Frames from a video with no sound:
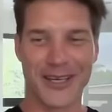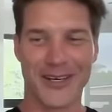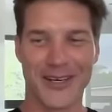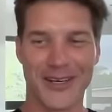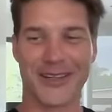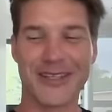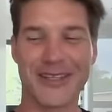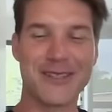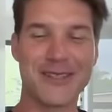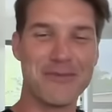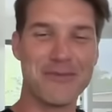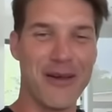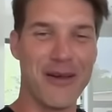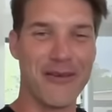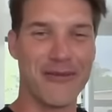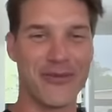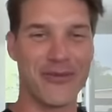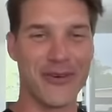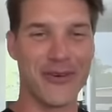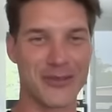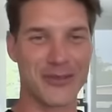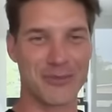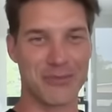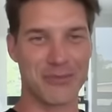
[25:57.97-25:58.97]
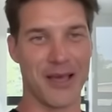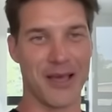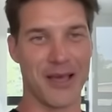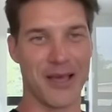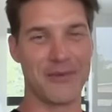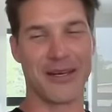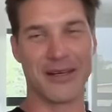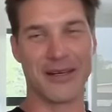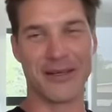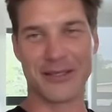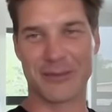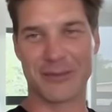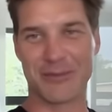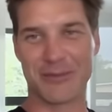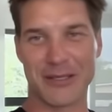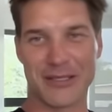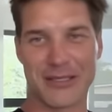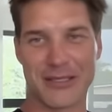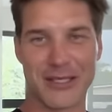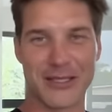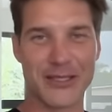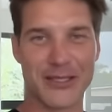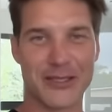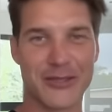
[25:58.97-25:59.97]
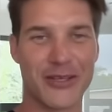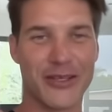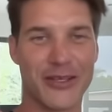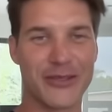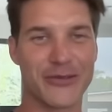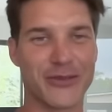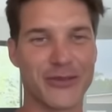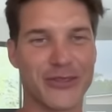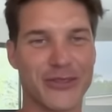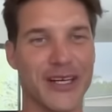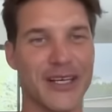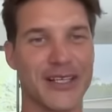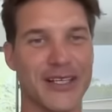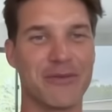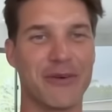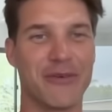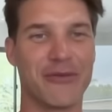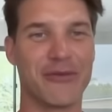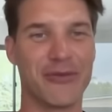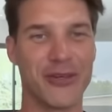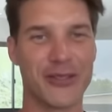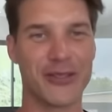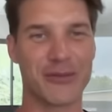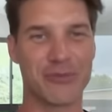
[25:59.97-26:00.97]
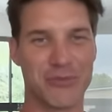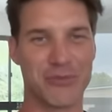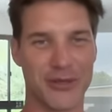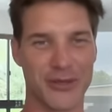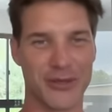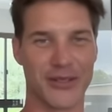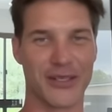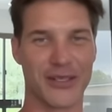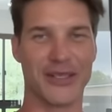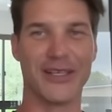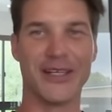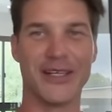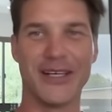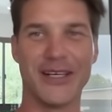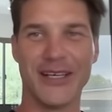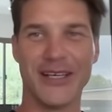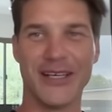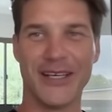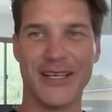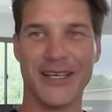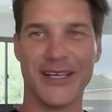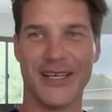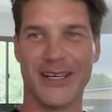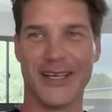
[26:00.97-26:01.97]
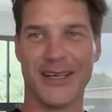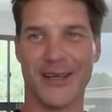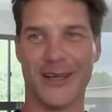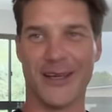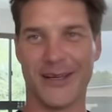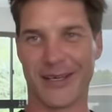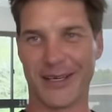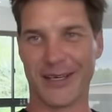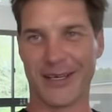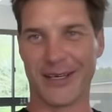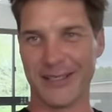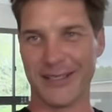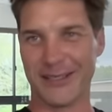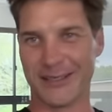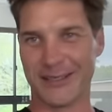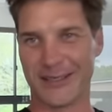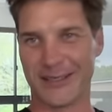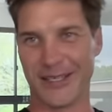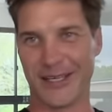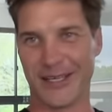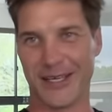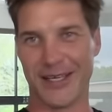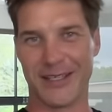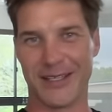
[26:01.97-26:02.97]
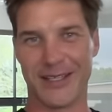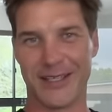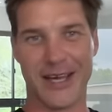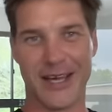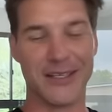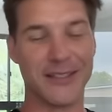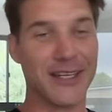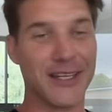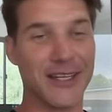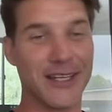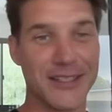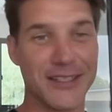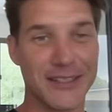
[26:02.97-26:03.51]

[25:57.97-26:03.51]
This is my first beer. I mean, it's been such a stressful day. It's my first beer in in at least uh, nine days.